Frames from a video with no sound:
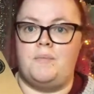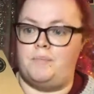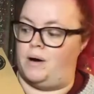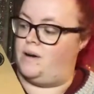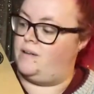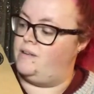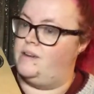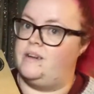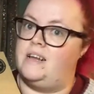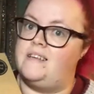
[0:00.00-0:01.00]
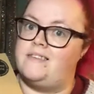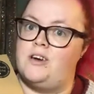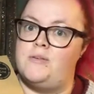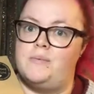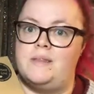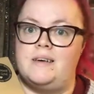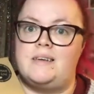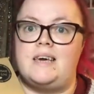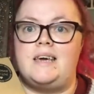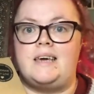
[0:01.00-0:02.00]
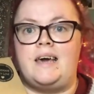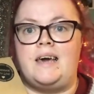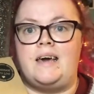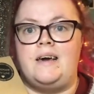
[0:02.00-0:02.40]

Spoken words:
But let's hope that Geek Gear...